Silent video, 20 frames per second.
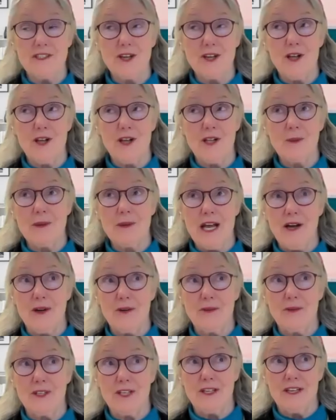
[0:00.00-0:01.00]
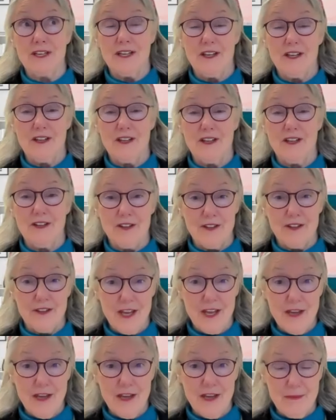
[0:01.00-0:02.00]
It's all about
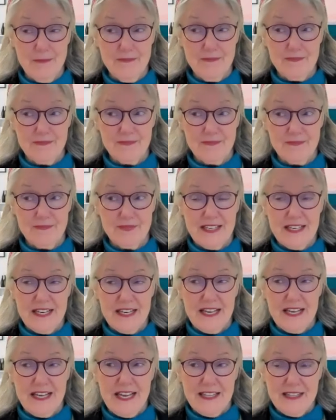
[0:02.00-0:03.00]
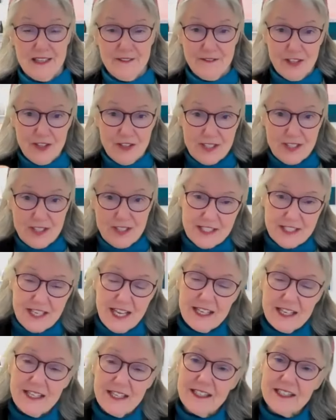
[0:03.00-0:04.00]
them and they very
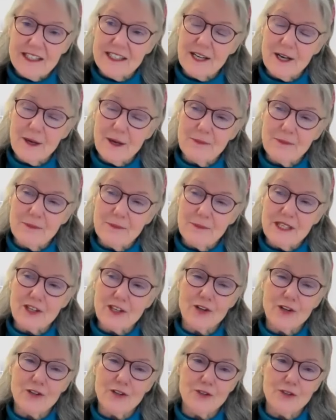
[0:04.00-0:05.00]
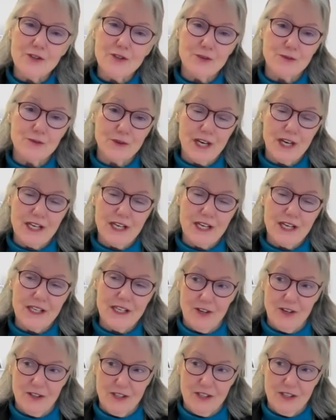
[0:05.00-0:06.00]
steadily come in under the
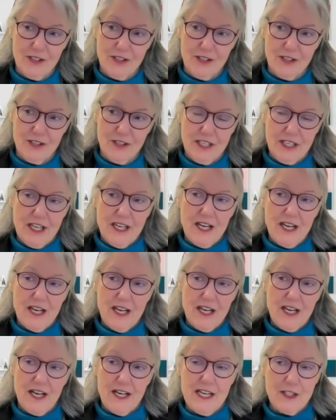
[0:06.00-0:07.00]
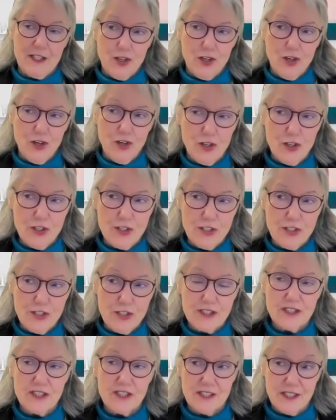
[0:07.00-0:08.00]
radar uh, and
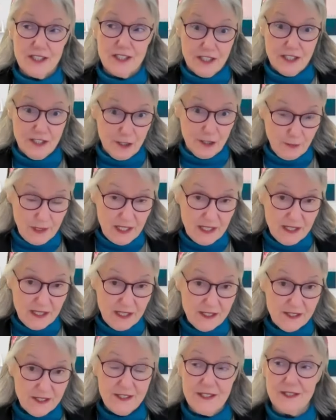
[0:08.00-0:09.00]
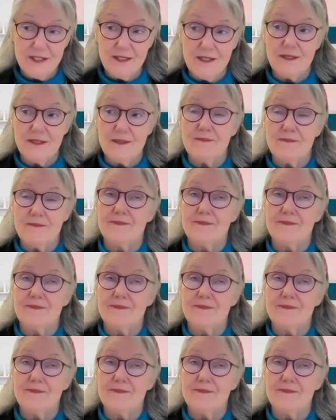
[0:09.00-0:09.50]
hurt, dismiss,